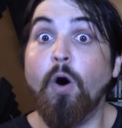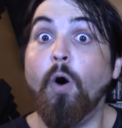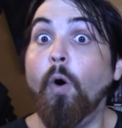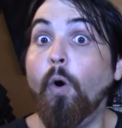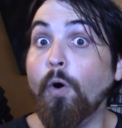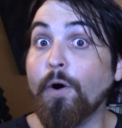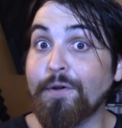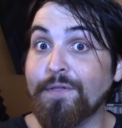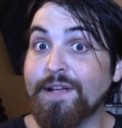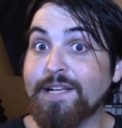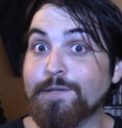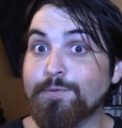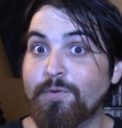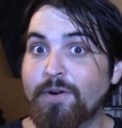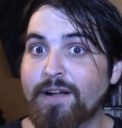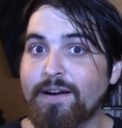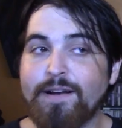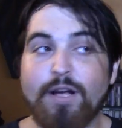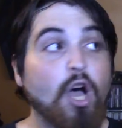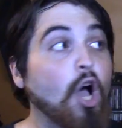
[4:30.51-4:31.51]
or this
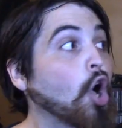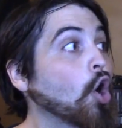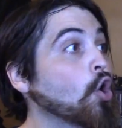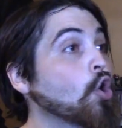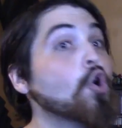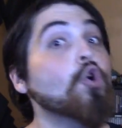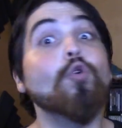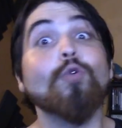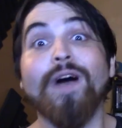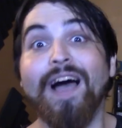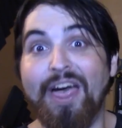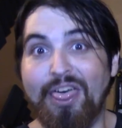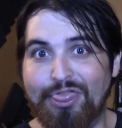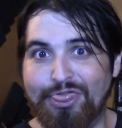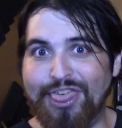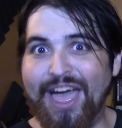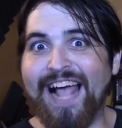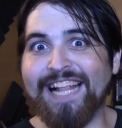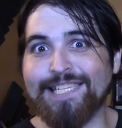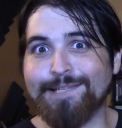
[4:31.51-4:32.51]
one. Ooh,
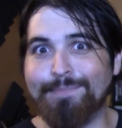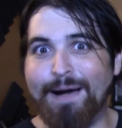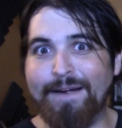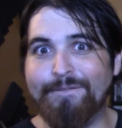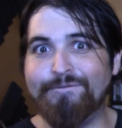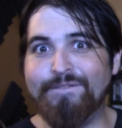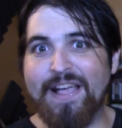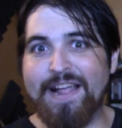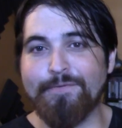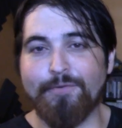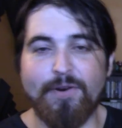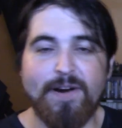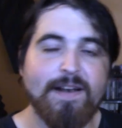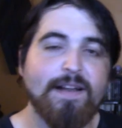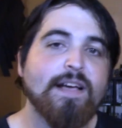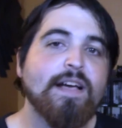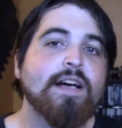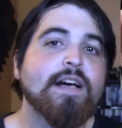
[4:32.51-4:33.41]
that's my favorite.